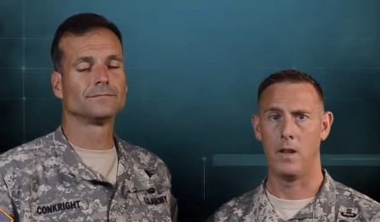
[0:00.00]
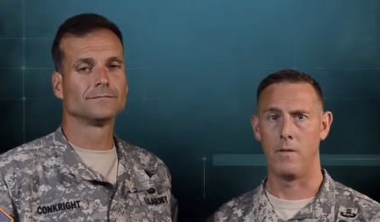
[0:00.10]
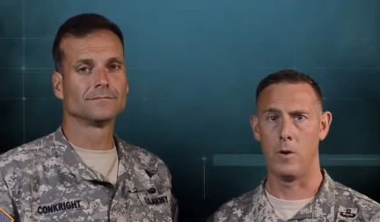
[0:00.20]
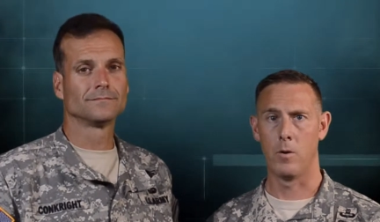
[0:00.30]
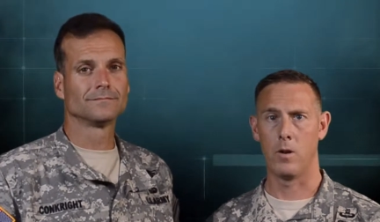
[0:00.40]
Speaker 1: If
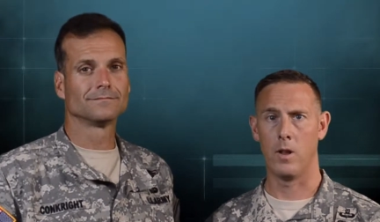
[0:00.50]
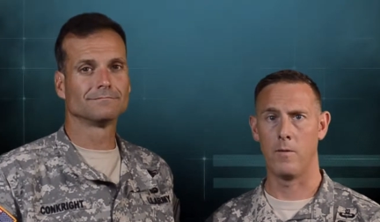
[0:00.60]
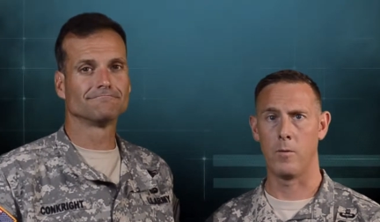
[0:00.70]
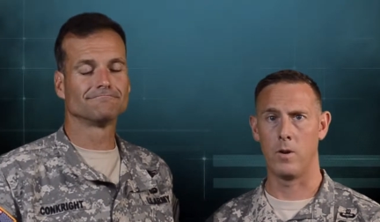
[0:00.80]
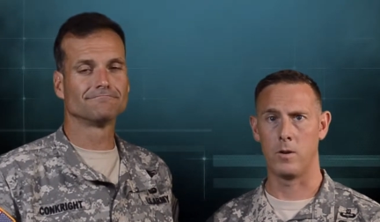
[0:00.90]
you or a
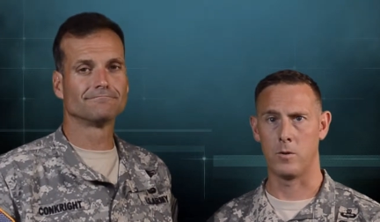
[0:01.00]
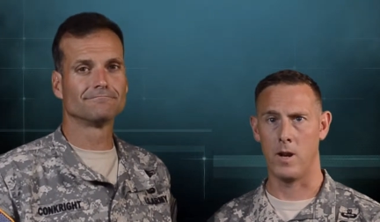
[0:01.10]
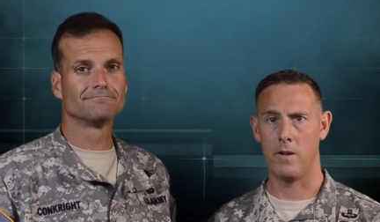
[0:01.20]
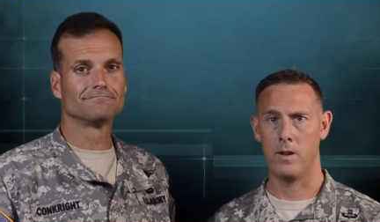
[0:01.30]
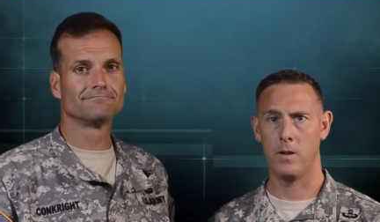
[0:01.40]
loved one are
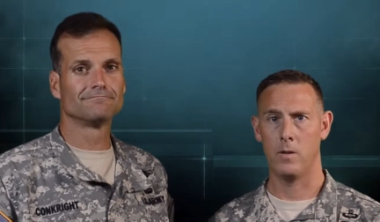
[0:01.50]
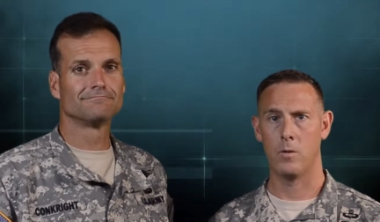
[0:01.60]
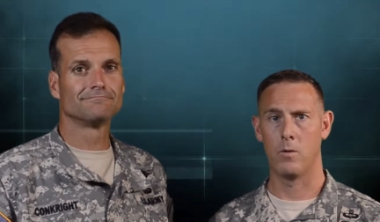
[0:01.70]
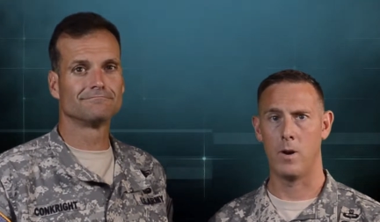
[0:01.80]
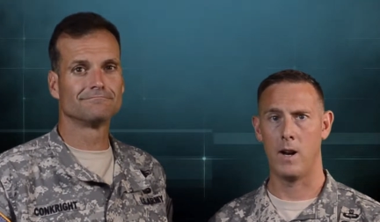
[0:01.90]
driving
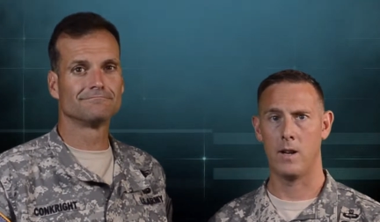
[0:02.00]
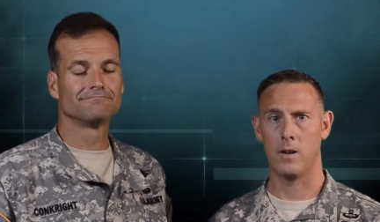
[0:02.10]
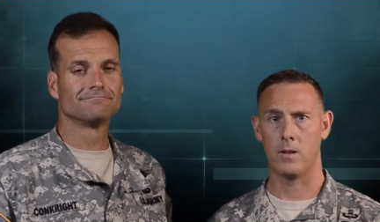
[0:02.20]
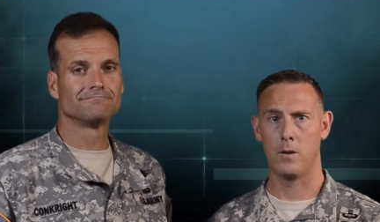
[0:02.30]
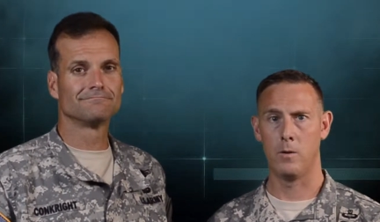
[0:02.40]
or riding
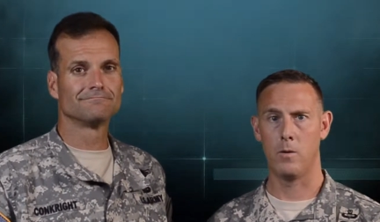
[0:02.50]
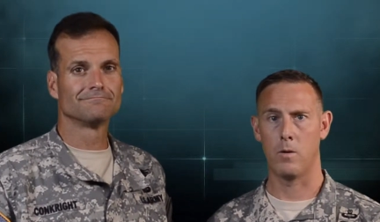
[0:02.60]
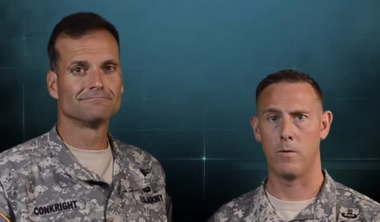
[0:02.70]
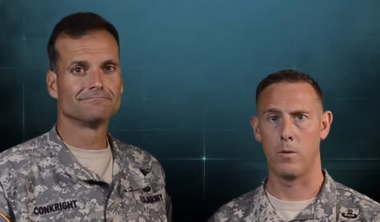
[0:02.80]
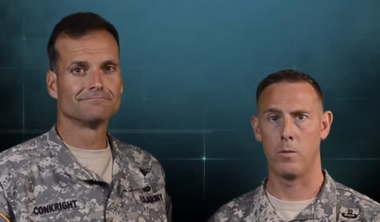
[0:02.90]
on two
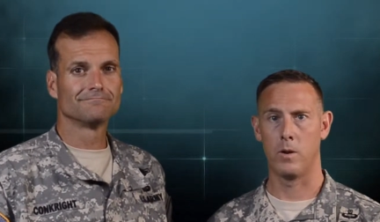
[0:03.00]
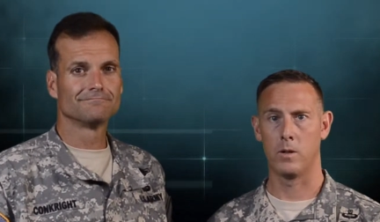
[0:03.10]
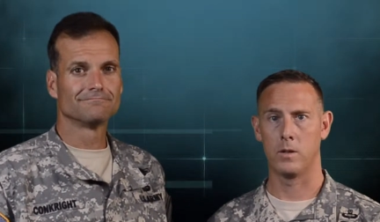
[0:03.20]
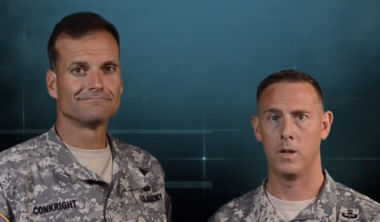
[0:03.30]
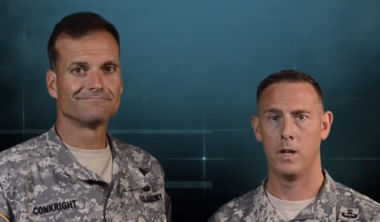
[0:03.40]
or four
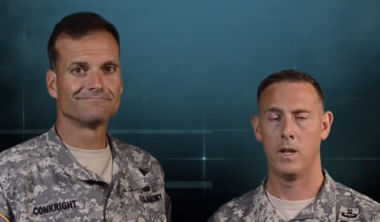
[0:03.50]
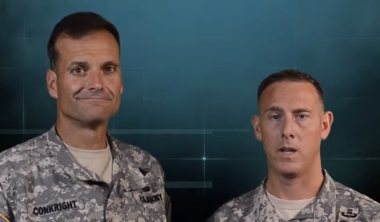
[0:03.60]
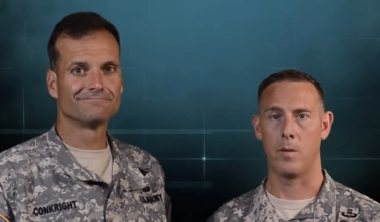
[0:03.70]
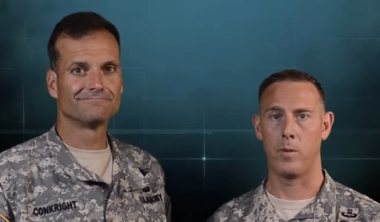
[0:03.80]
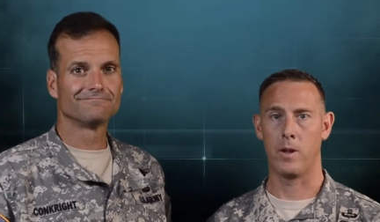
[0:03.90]
wheels,
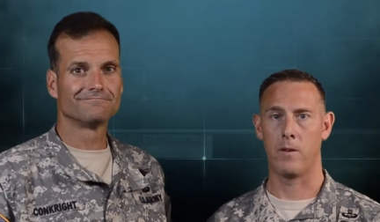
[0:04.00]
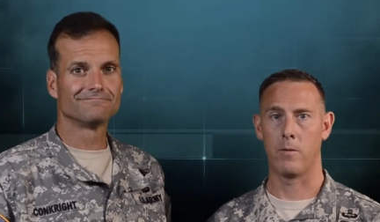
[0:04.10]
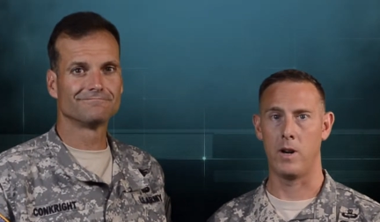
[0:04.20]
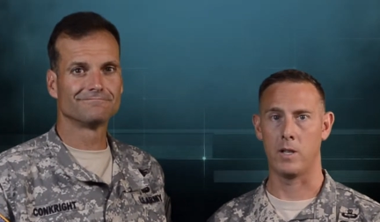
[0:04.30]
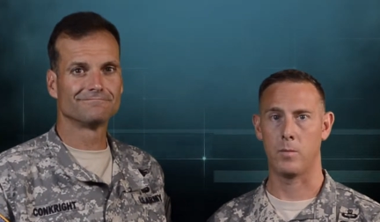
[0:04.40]
Get plenty of
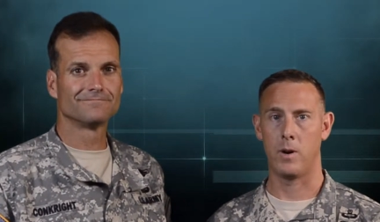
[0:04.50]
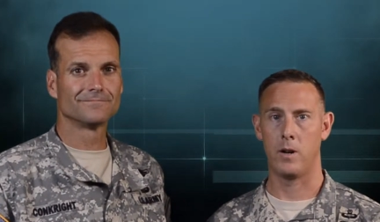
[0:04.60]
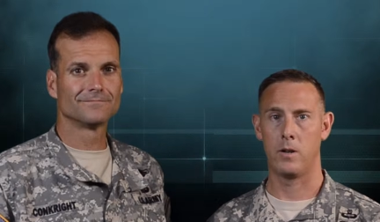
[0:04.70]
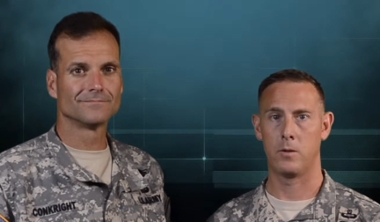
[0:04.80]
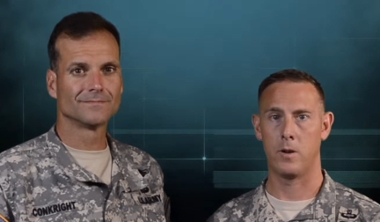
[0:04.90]
rest
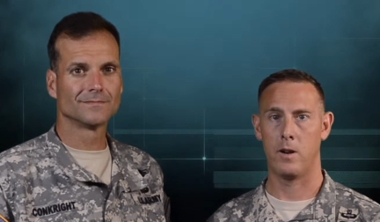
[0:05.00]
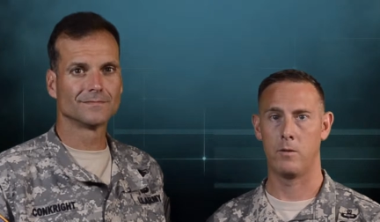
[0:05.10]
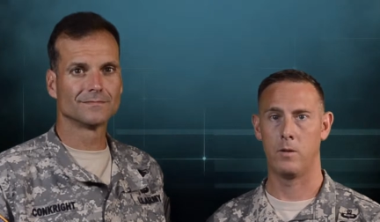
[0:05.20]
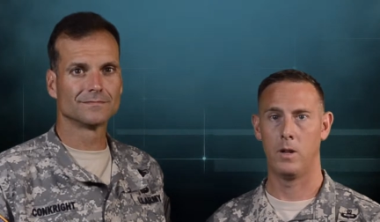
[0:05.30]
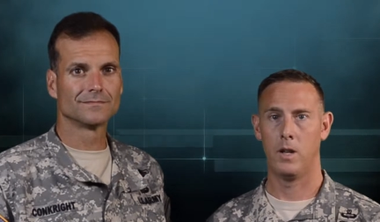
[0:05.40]
prior to your
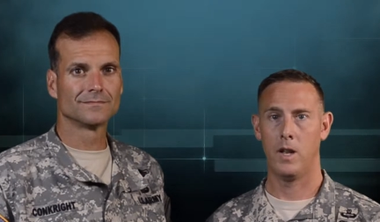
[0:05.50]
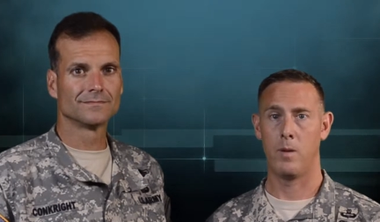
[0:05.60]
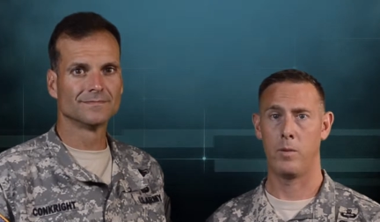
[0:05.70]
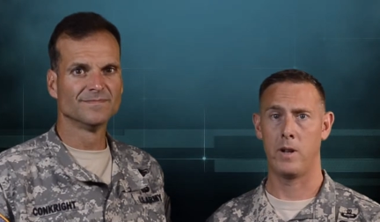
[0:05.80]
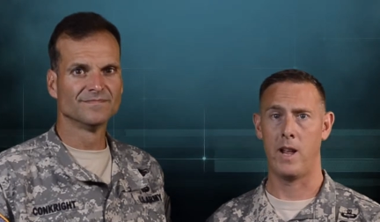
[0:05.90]
travel,
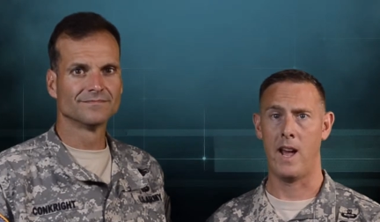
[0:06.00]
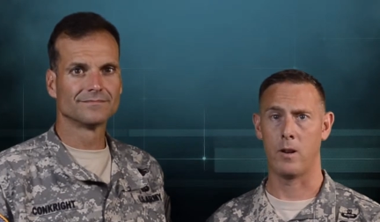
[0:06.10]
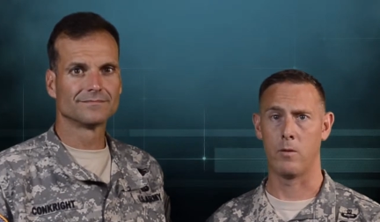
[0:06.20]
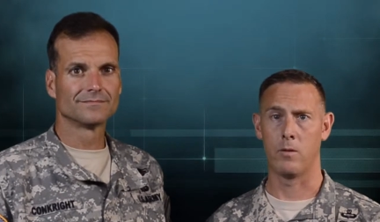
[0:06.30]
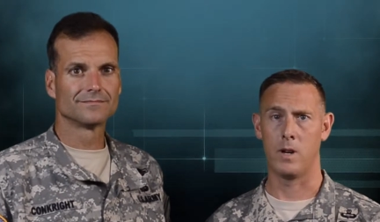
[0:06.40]
and plan
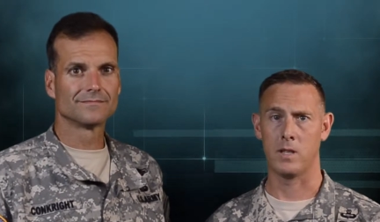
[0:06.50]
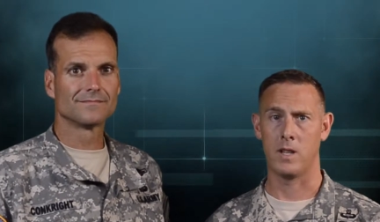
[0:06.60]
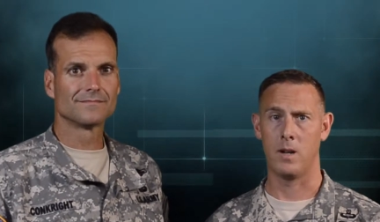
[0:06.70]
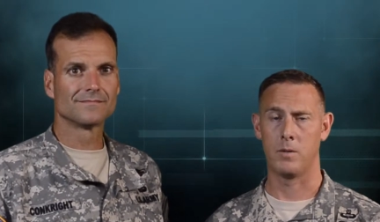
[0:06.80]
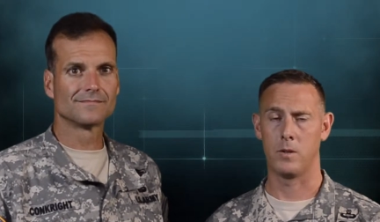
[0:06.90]
adequate rest
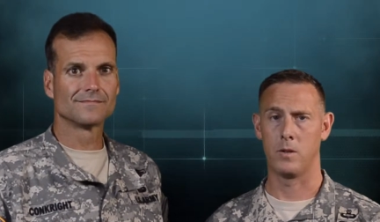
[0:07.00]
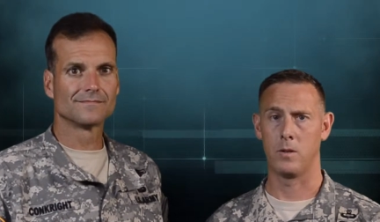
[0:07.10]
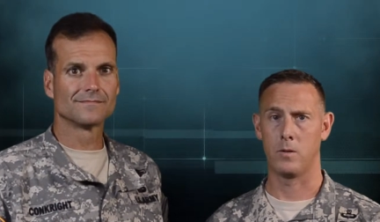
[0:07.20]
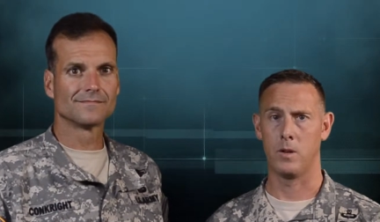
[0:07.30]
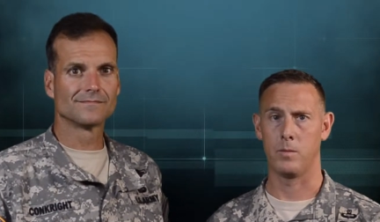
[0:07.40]
stops during
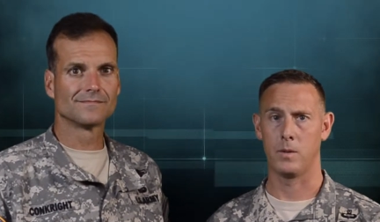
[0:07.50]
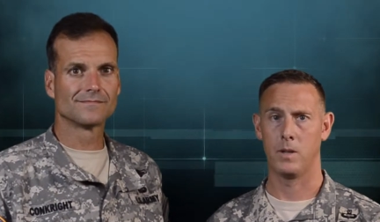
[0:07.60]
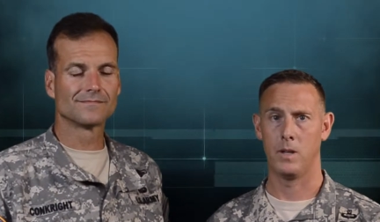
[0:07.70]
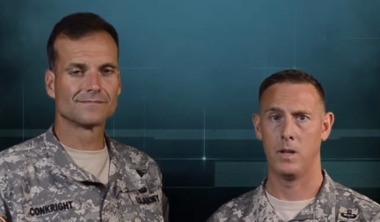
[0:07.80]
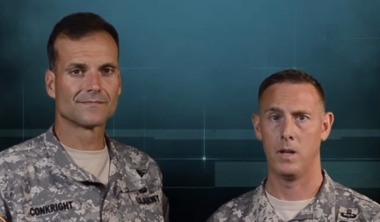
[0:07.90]
your trips.
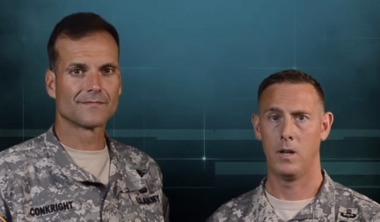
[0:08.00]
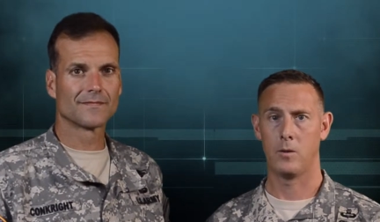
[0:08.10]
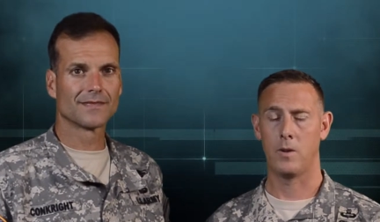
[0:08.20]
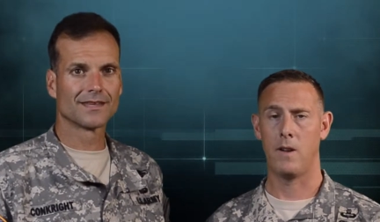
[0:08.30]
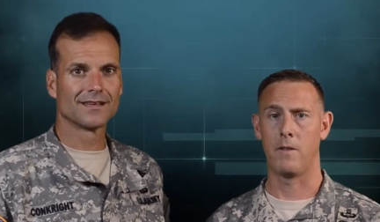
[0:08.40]

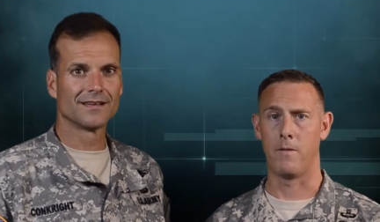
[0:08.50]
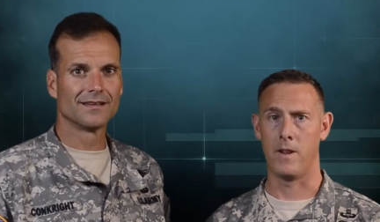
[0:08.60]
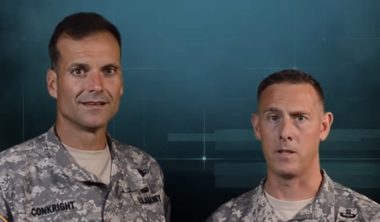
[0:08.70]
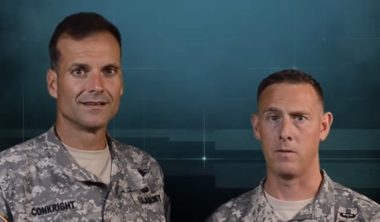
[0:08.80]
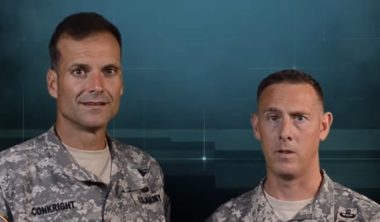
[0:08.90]
Drive
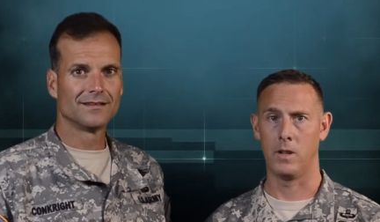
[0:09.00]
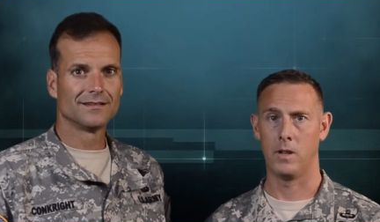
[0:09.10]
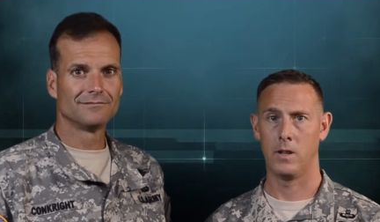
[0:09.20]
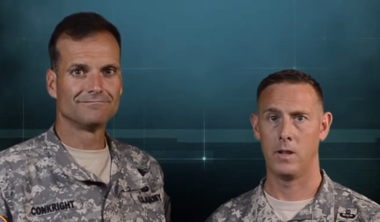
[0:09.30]
defensively.